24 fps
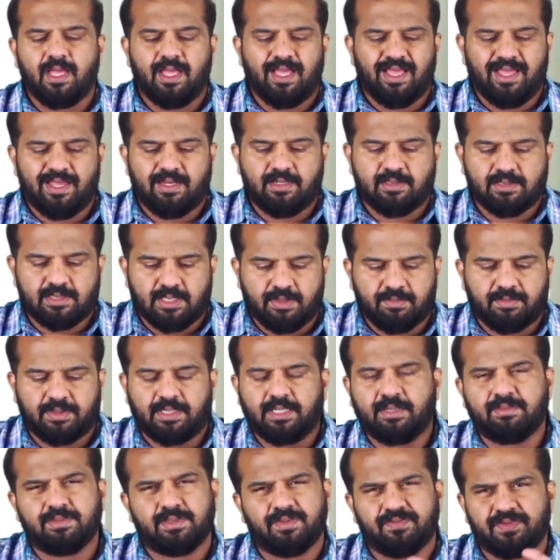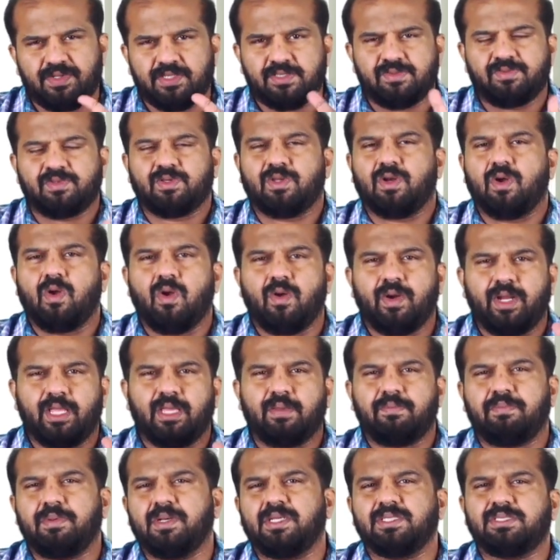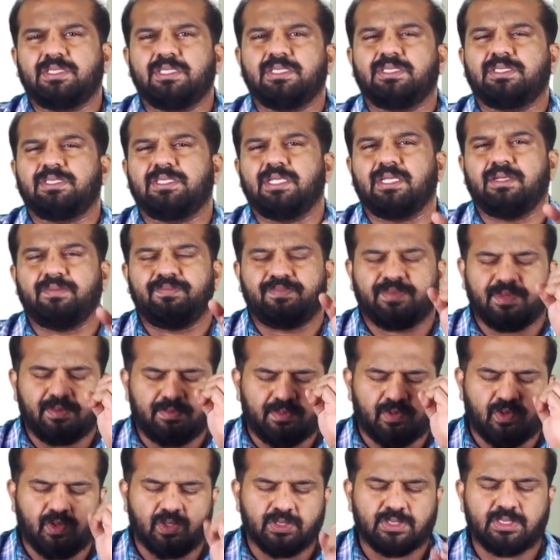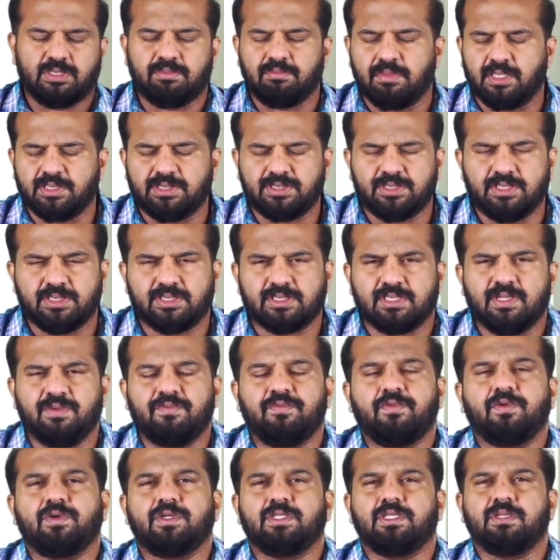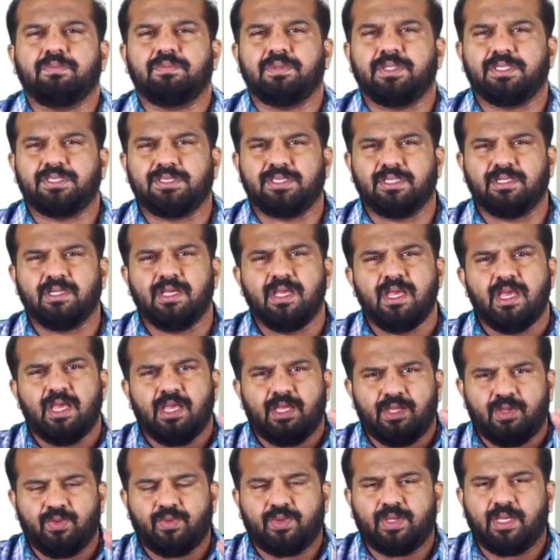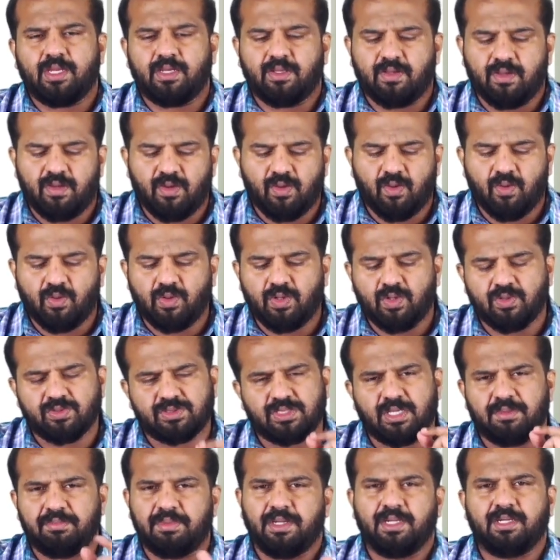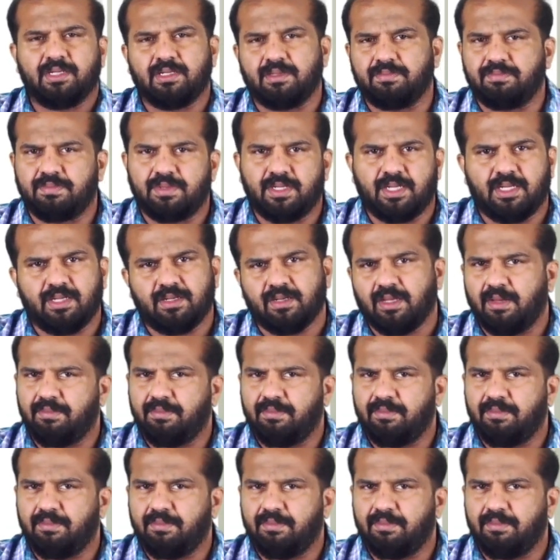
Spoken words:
And sometimes if it is chronic, persistent, causing much discomfort to the patient, you can give low dose amitriptyline.